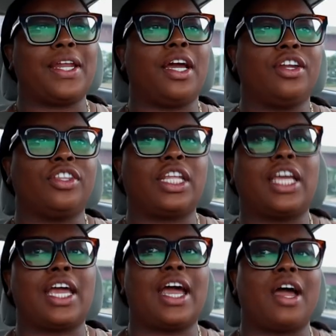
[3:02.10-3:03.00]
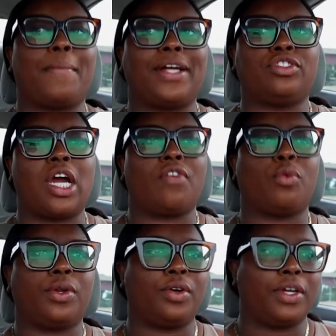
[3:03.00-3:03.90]
out there thinking, how am I
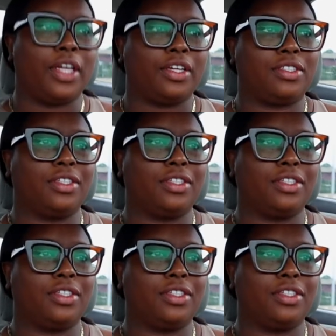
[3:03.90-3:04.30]
driving with no hands?